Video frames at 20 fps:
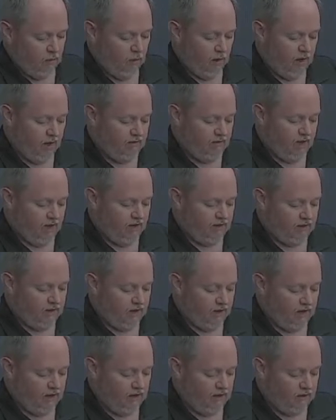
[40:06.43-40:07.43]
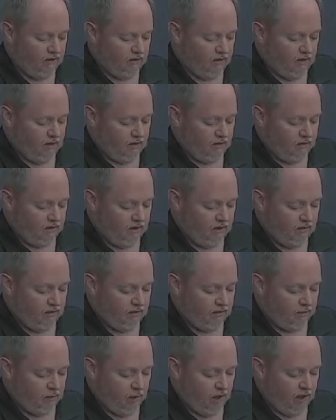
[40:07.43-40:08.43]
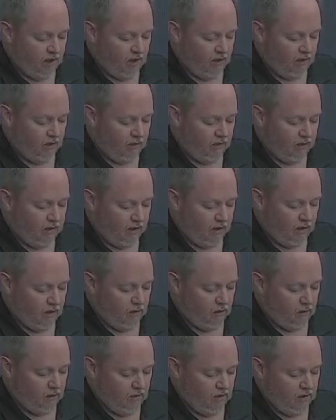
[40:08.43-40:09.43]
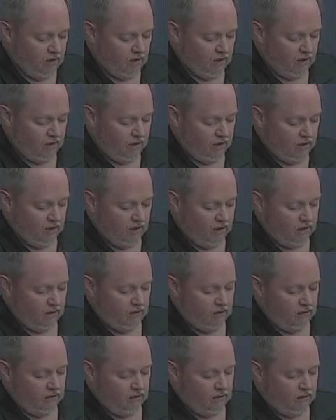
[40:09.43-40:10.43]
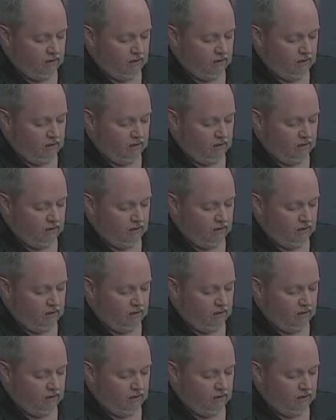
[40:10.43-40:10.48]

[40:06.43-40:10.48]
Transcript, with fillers: What I've had to eat teases my hunger to come again,